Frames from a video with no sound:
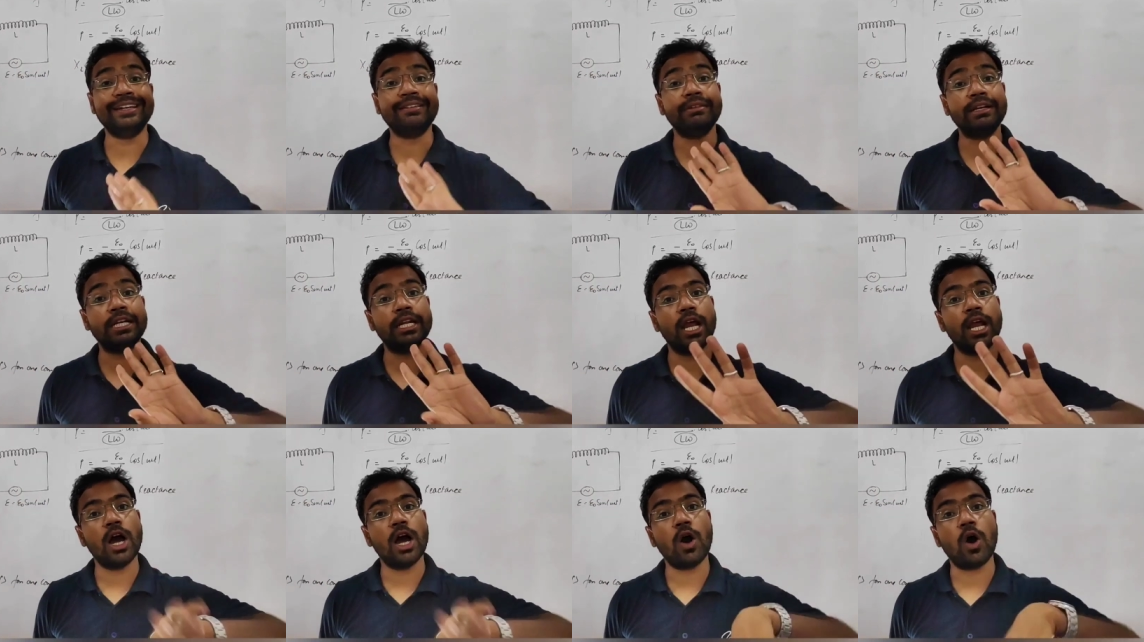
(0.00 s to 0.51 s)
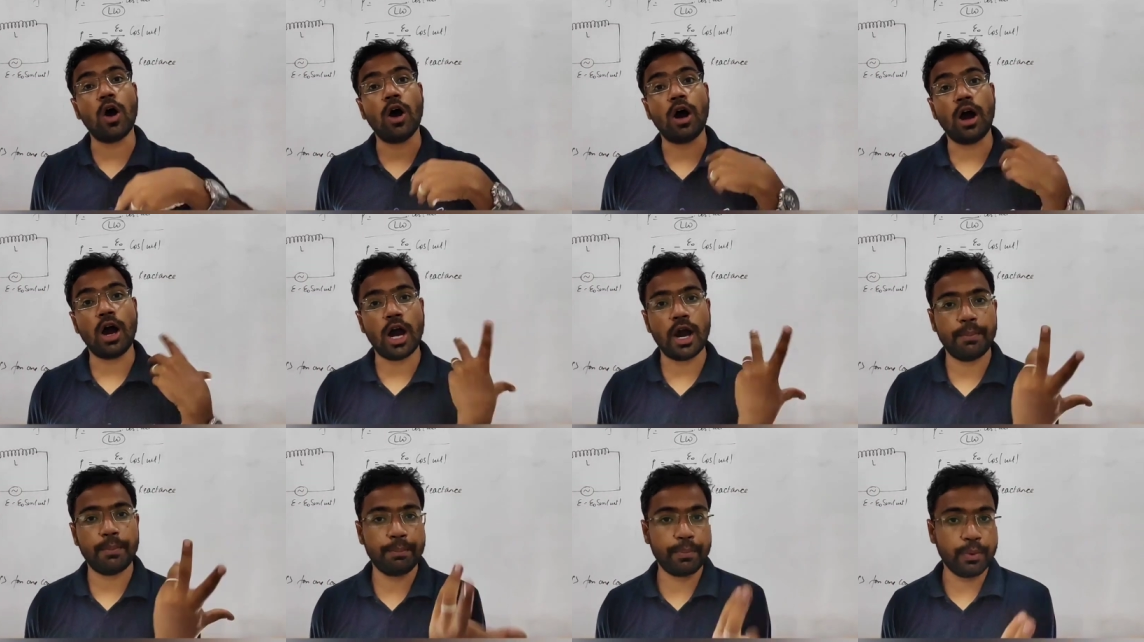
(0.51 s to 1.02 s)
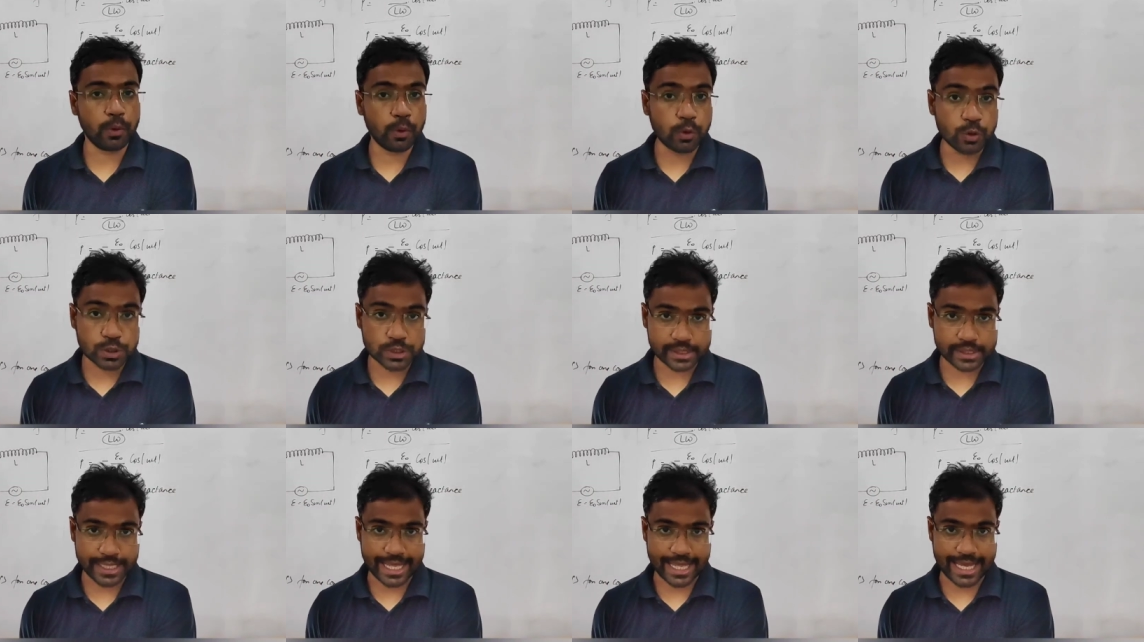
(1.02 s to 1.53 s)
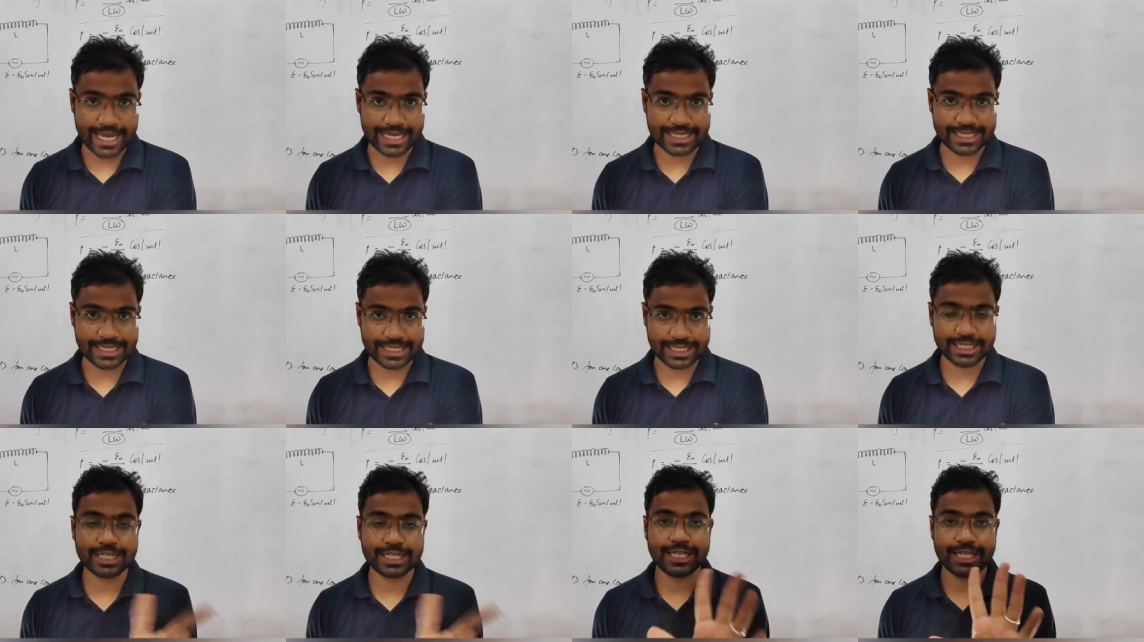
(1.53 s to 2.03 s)
will oppose that,
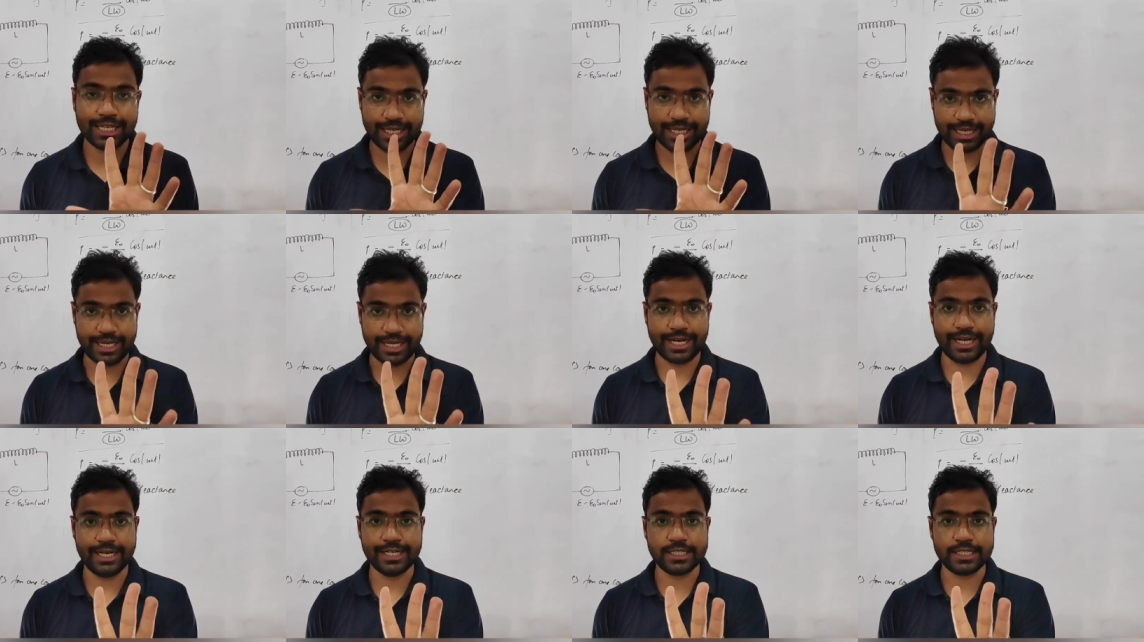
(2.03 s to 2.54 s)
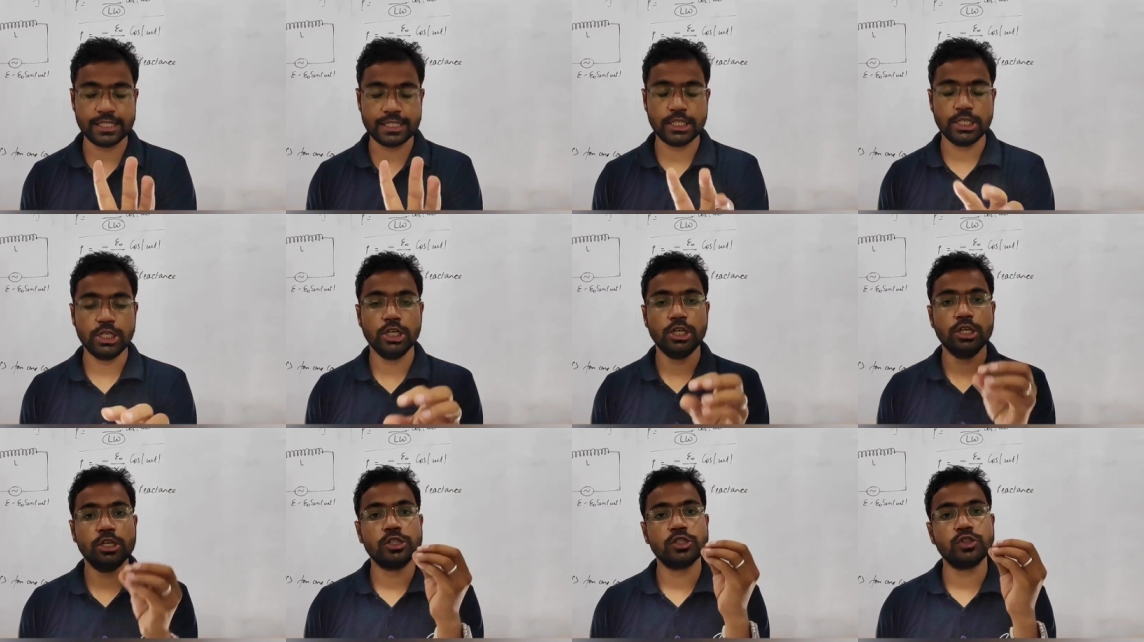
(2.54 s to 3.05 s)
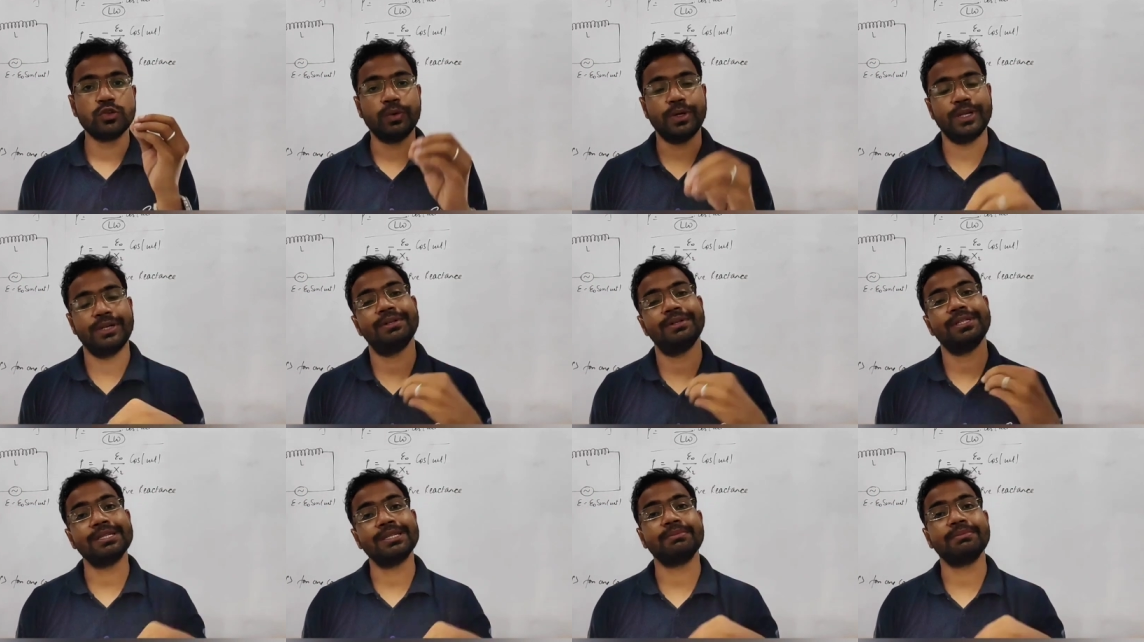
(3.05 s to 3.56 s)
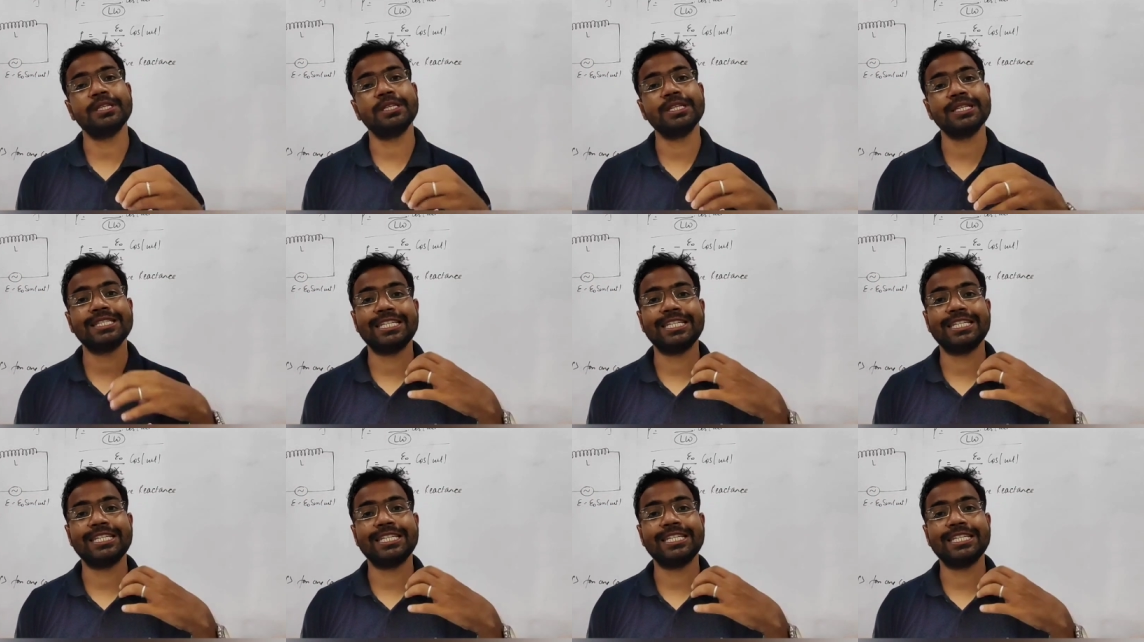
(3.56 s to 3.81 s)
right? So whenever something